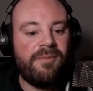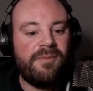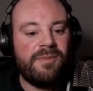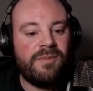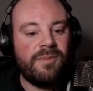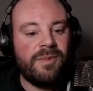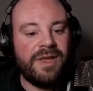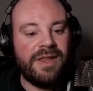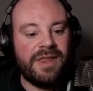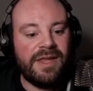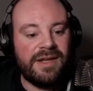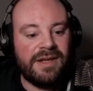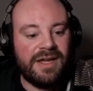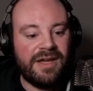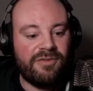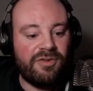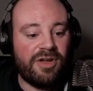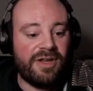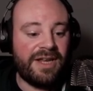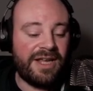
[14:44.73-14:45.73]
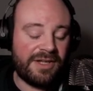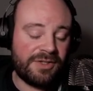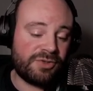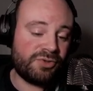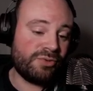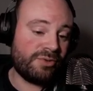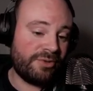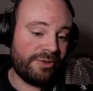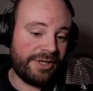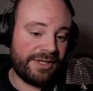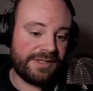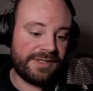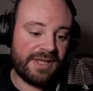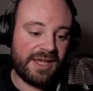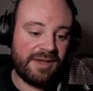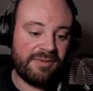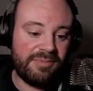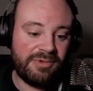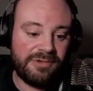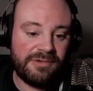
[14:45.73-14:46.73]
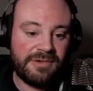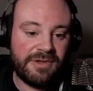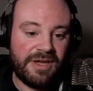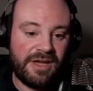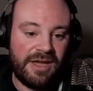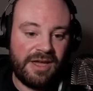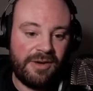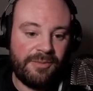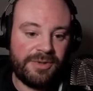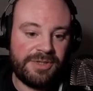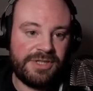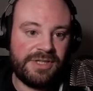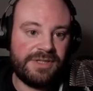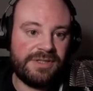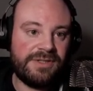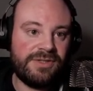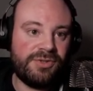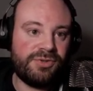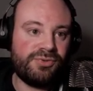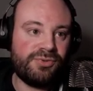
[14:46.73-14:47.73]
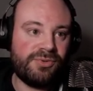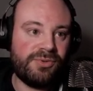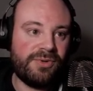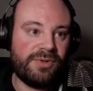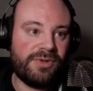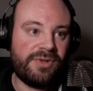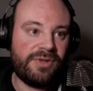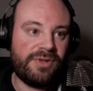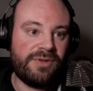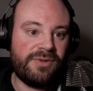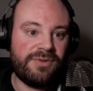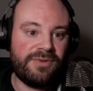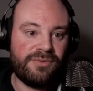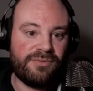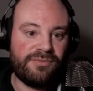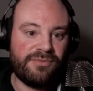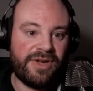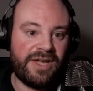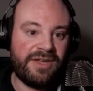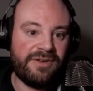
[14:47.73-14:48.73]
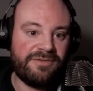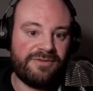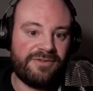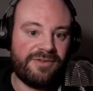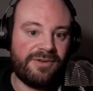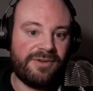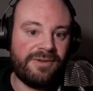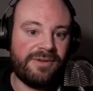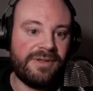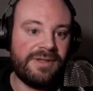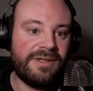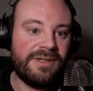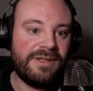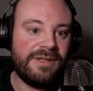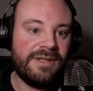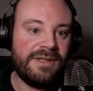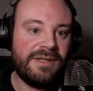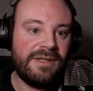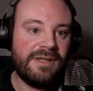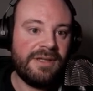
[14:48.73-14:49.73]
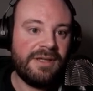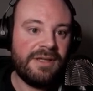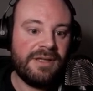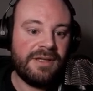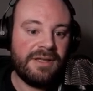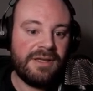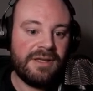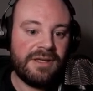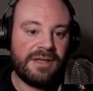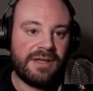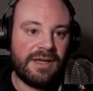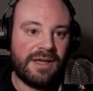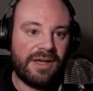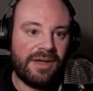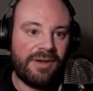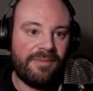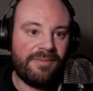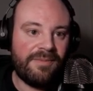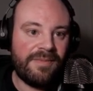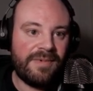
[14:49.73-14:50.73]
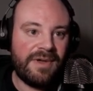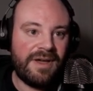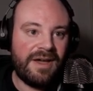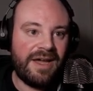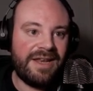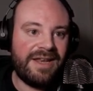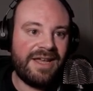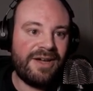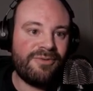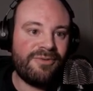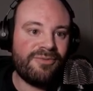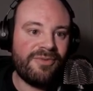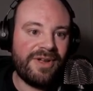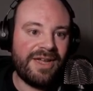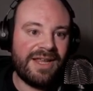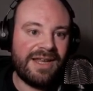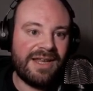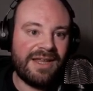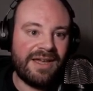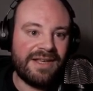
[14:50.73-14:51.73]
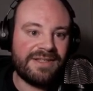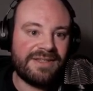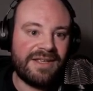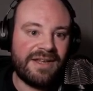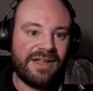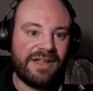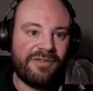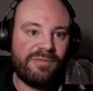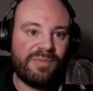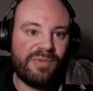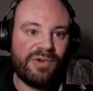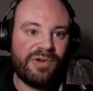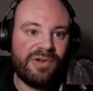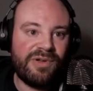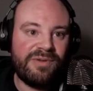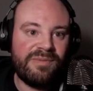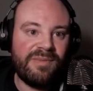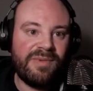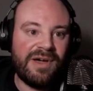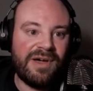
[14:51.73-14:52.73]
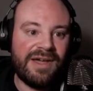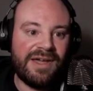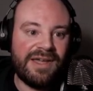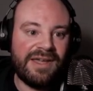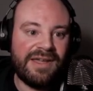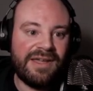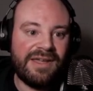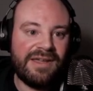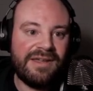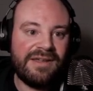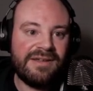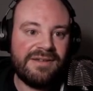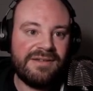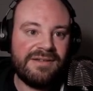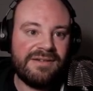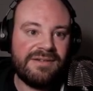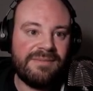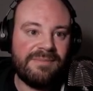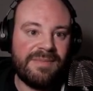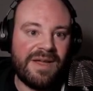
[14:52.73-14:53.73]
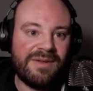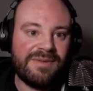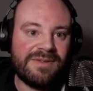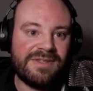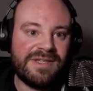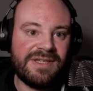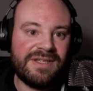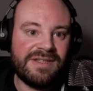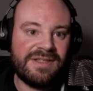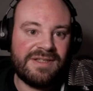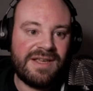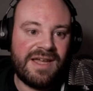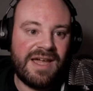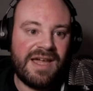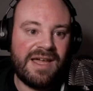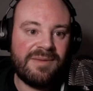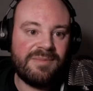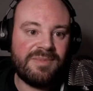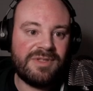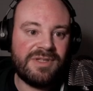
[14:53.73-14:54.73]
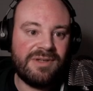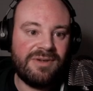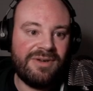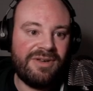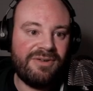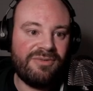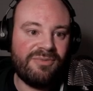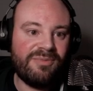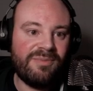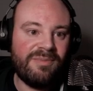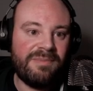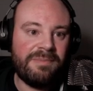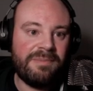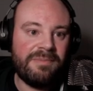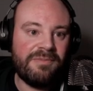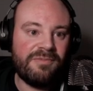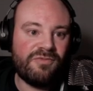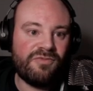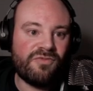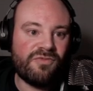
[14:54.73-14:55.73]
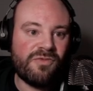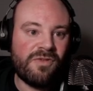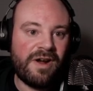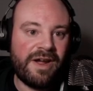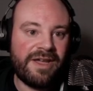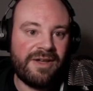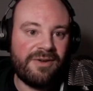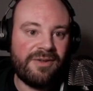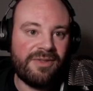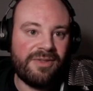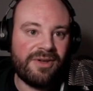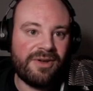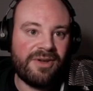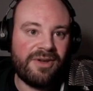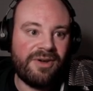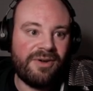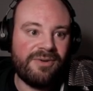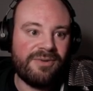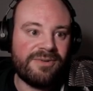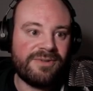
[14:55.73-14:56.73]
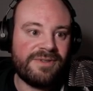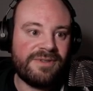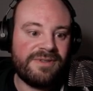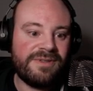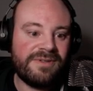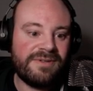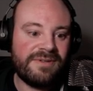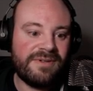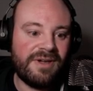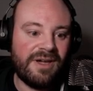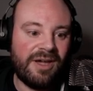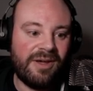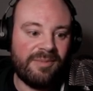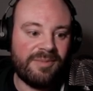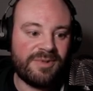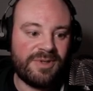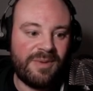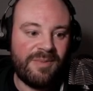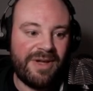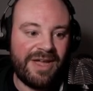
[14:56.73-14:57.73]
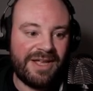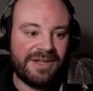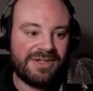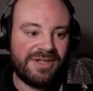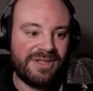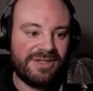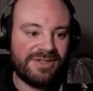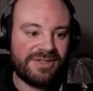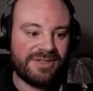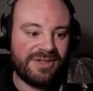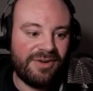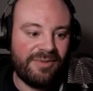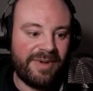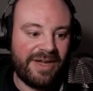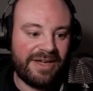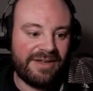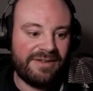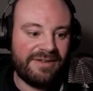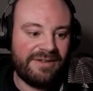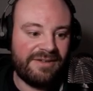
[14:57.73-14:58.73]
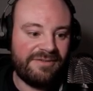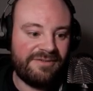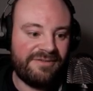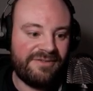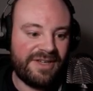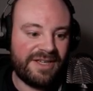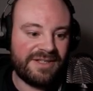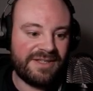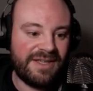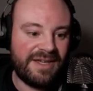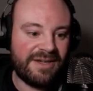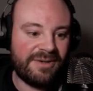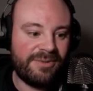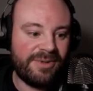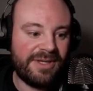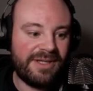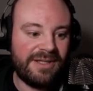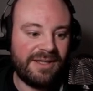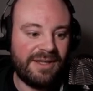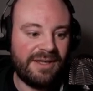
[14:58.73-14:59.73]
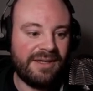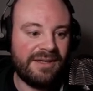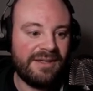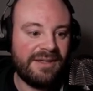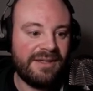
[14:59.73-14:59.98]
we then have our next drawing step, which is to draw the rainfall. I now realize that I've put my mountains absolutely right on the coast. So I might actually just go back and fix that quickly.